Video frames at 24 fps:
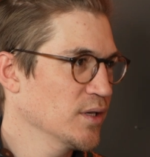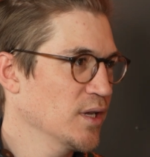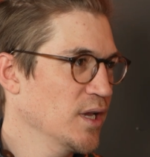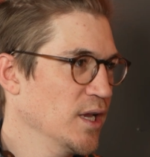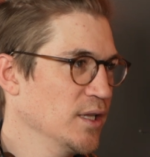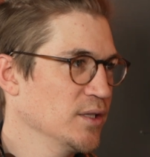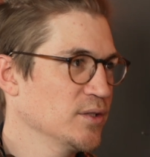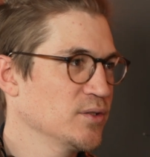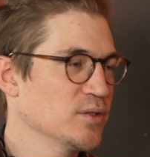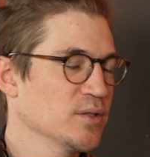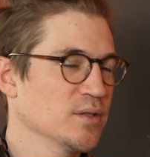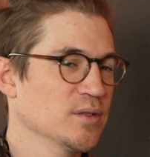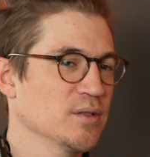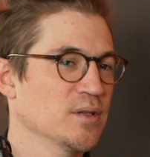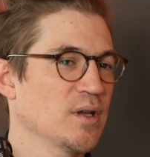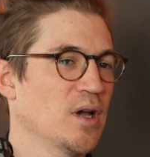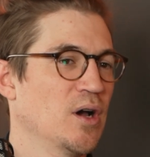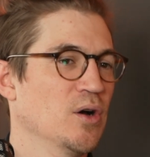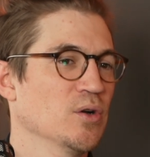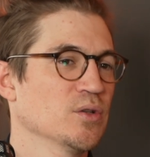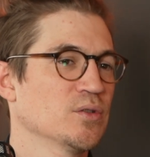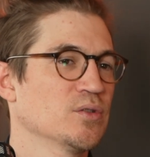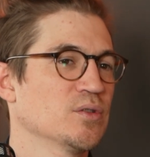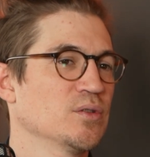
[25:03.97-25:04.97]
And
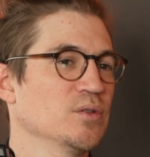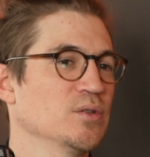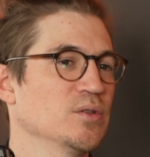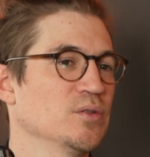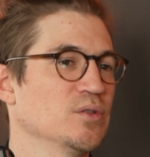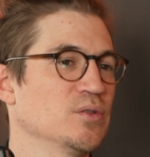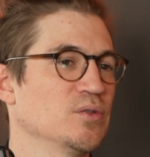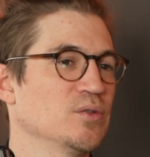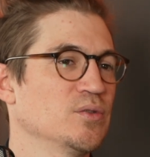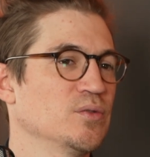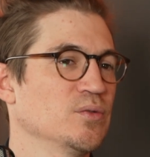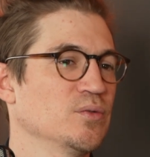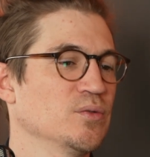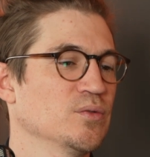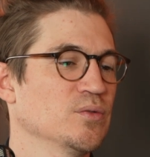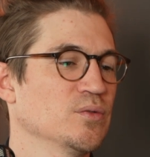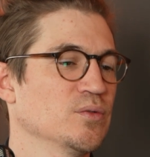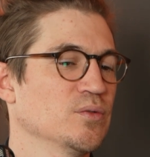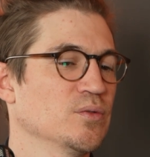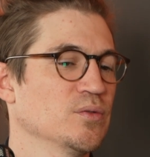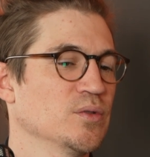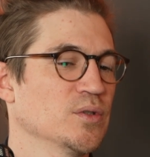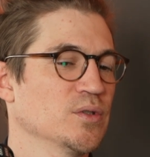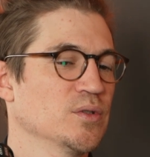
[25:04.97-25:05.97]
how
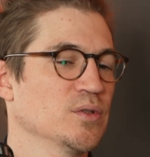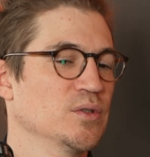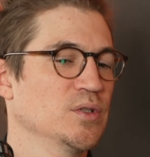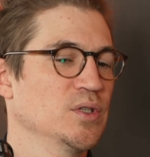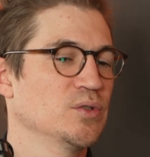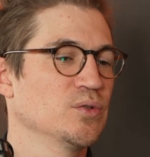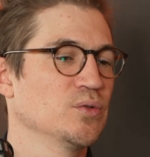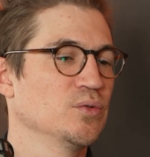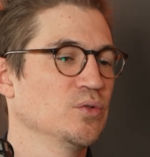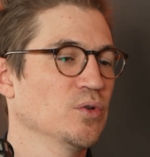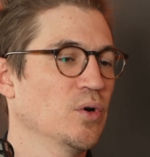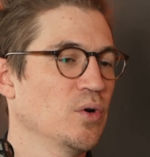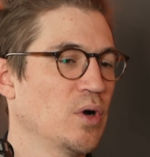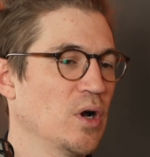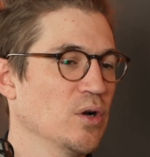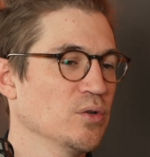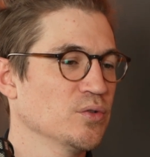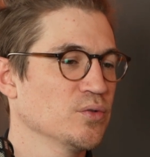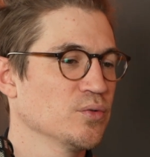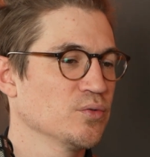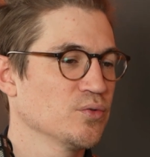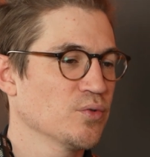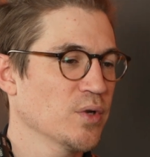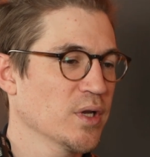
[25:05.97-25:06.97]
to need to know how
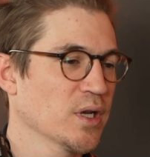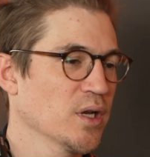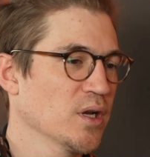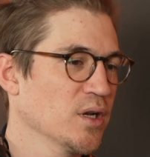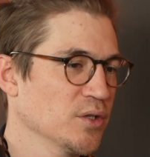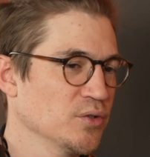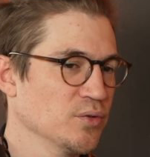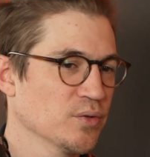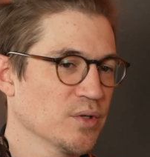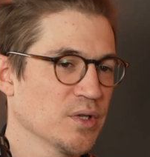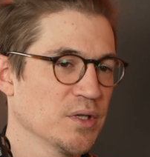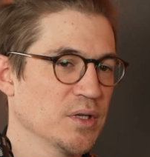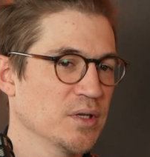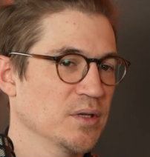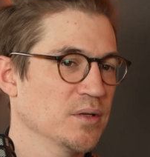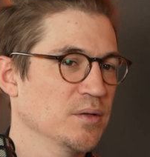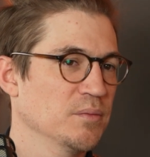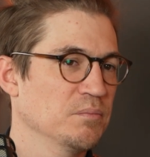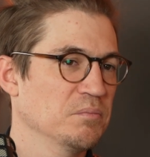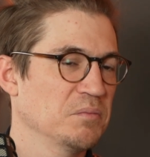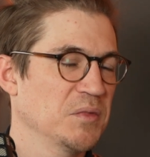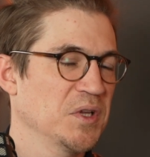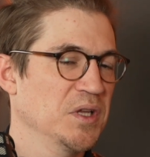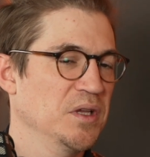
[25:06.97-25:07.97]
to trigger, you can
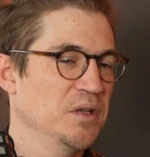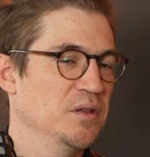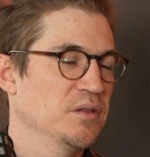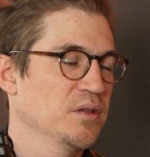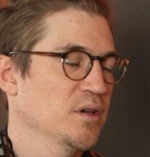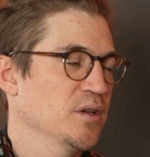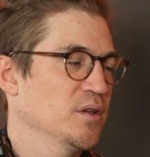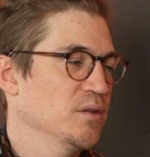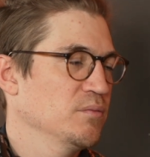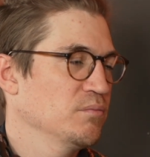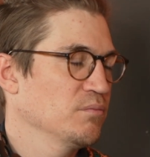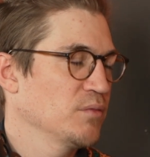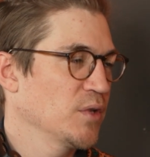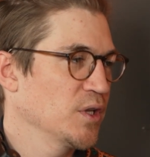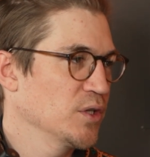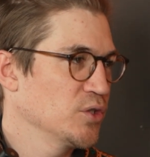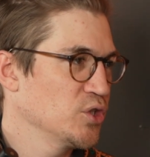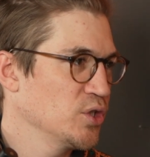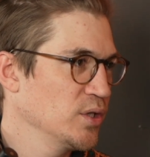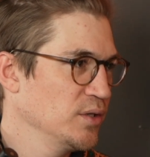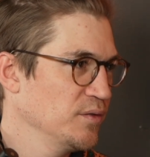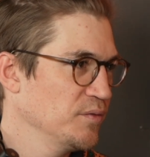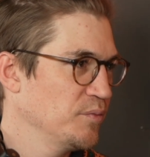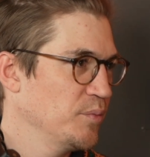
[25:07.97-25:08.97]
either
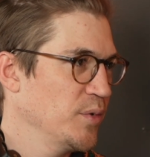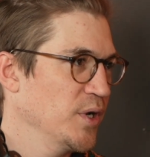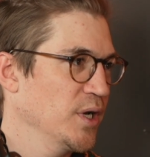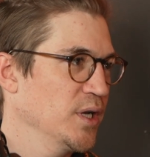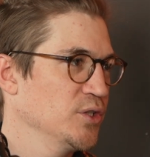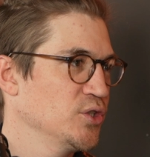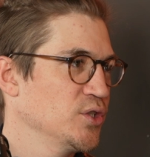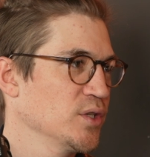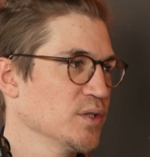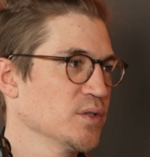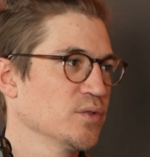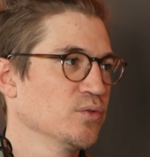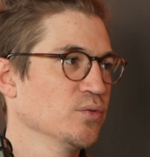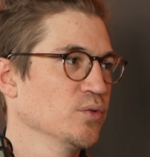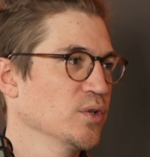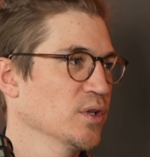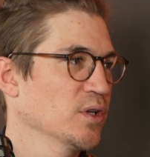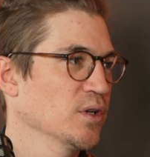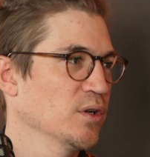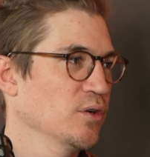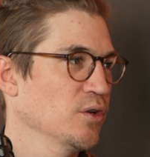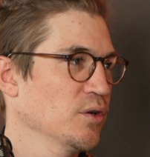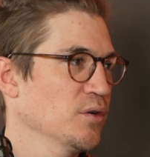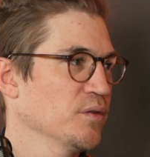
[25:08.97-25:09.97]
achieve by just
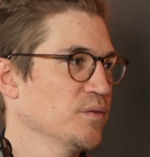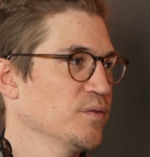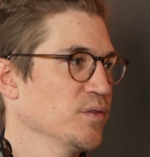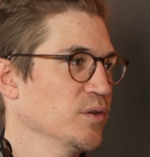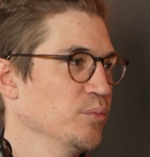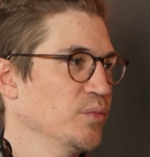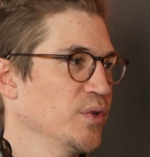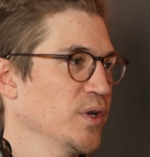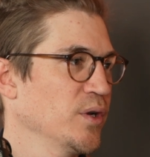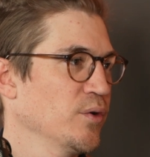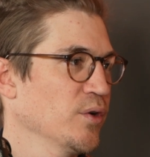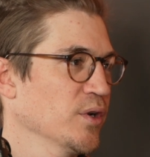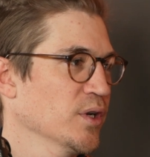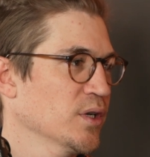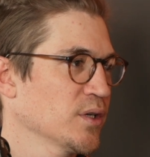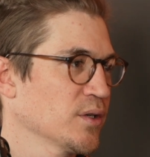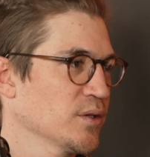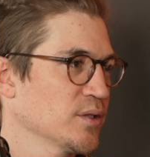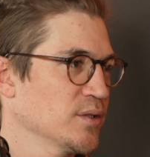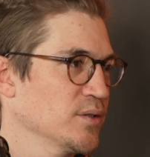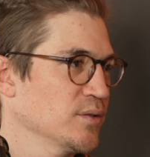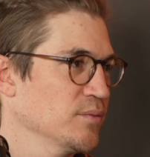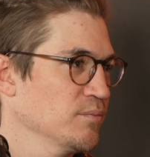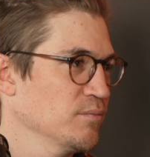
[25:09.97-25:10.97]
doing a lot of
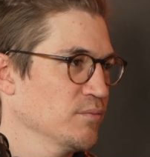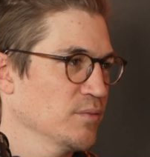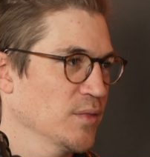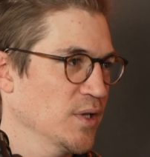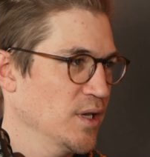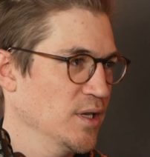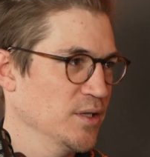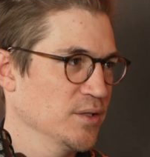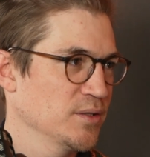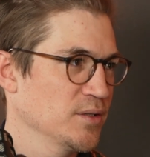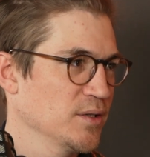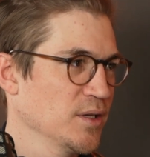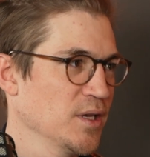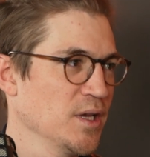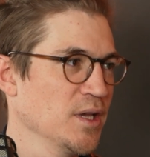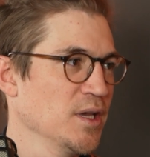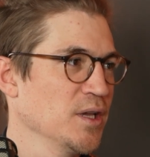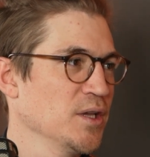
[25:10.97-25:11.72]
empirics and